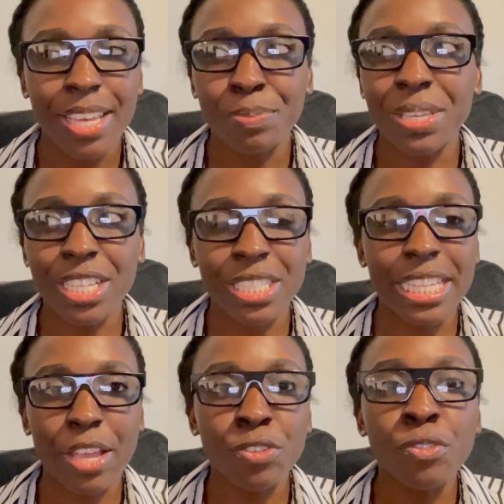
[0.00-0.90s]
Because
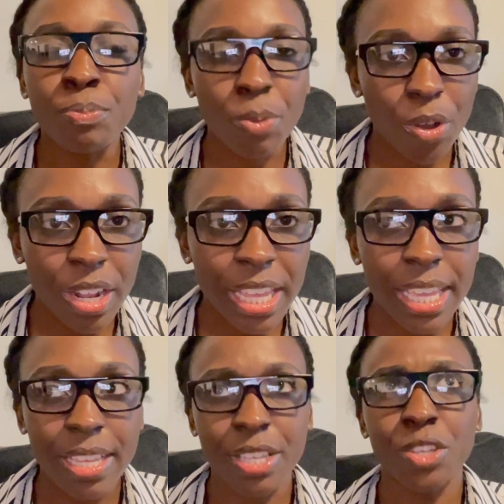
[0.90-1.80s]
now you've bought
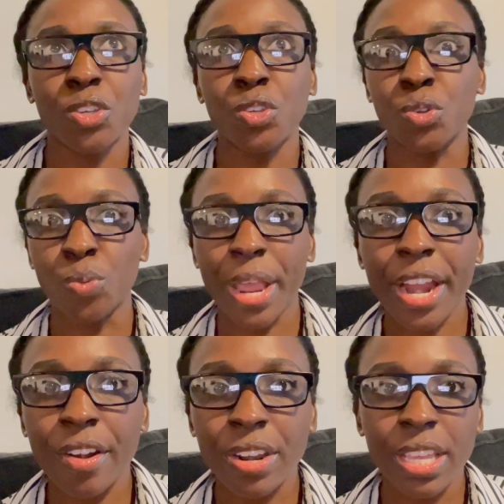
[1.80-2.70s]
it, you
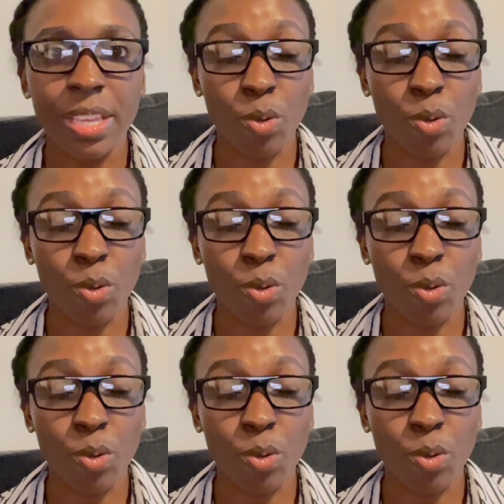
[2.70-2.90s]
wear it